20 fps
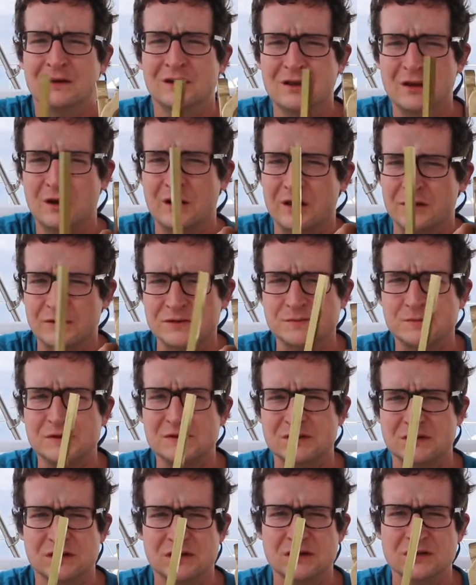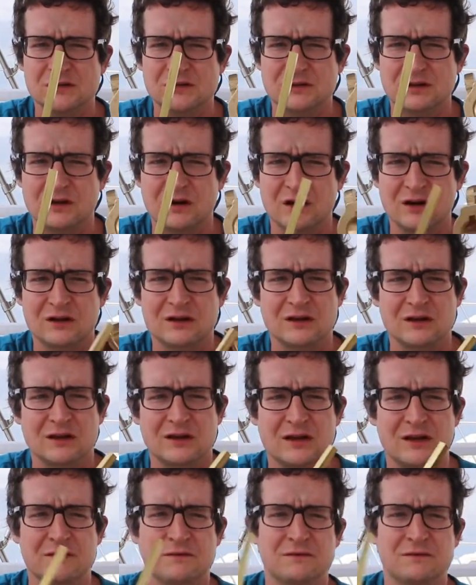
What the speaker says: And I got this piece of key stock, and that